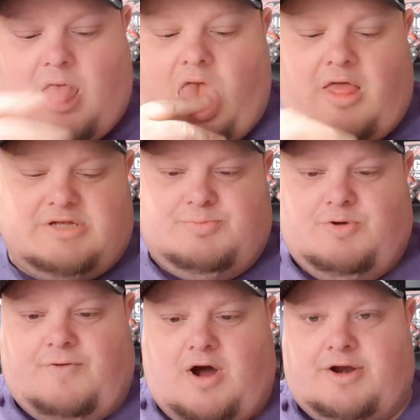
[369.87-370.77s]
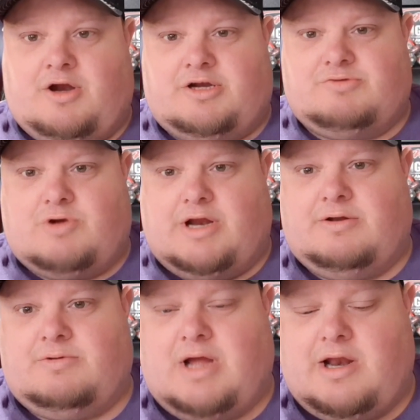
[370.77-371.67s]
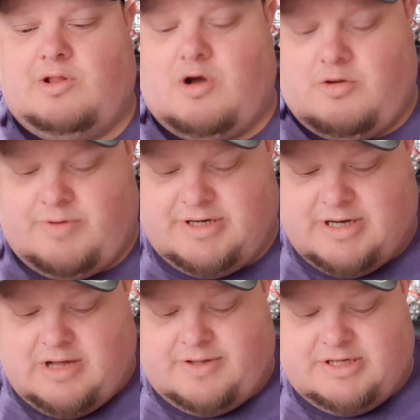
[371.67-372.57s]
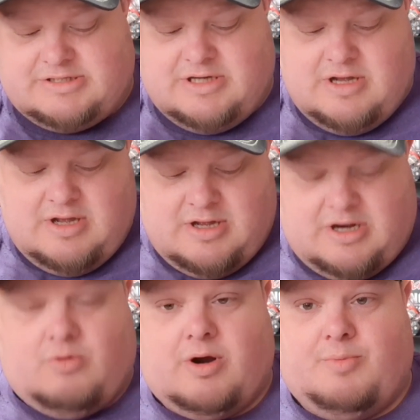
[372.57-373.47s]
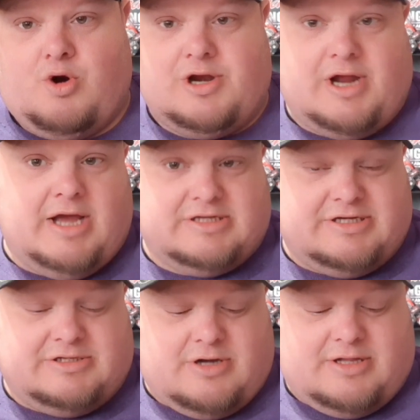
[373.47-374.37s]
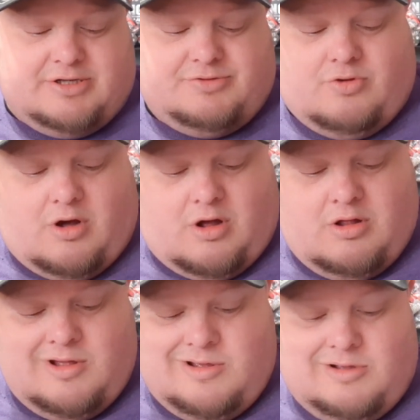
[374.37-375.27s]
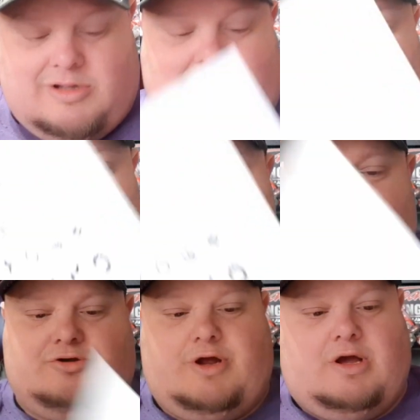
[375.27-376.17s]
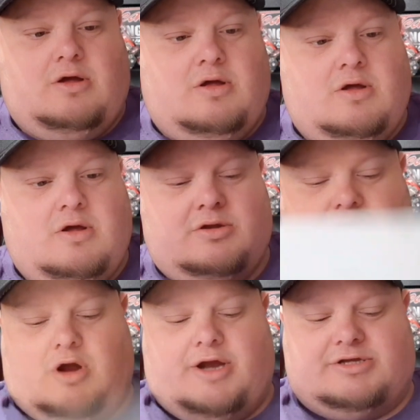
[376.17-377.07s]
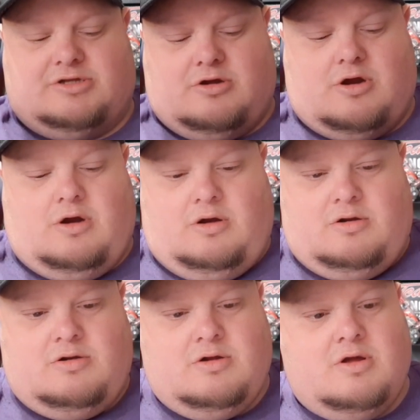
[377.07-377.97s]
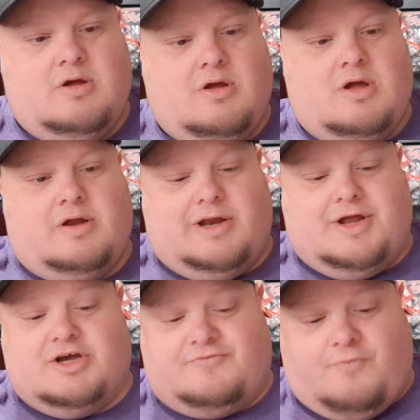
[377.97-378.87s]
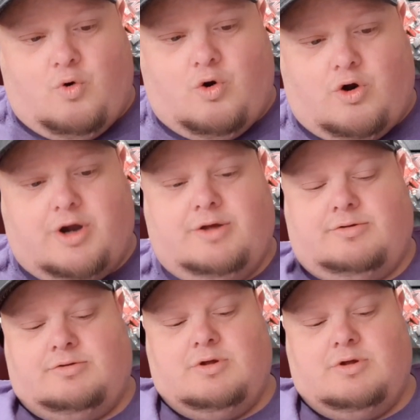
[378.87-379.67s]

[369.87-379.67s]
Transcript: Let's move on here because we're getting kind of long-winded on this. I don't want to bore you guys. I still got the tool haul. We'll show you Chrysler. It does Ford.